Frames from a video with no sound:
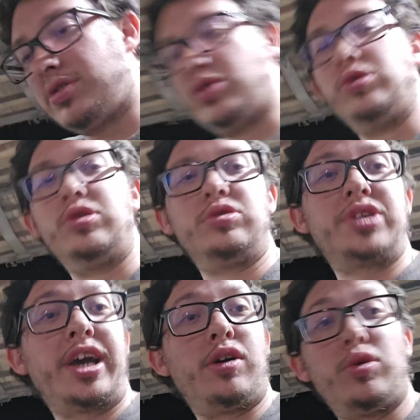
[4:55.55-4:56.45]
Who knows
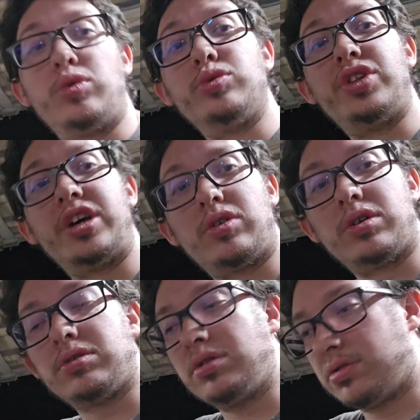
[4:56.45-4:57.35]
how old they
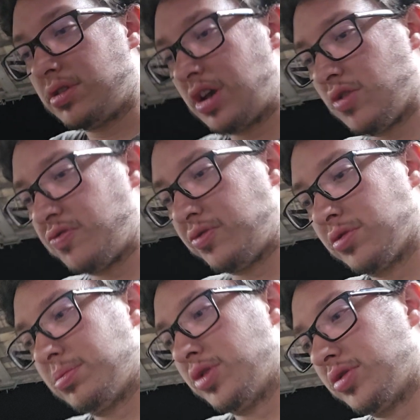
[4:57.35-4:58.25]
are. They are
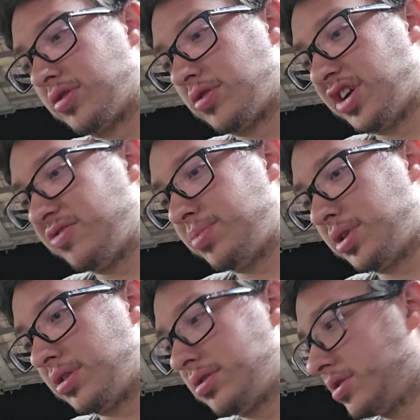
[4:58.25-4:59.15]
Ford Motorcraft
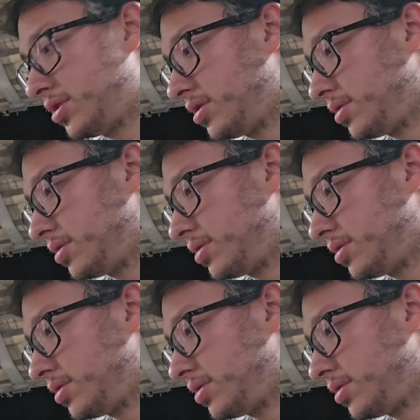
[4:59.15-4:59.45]
plugs.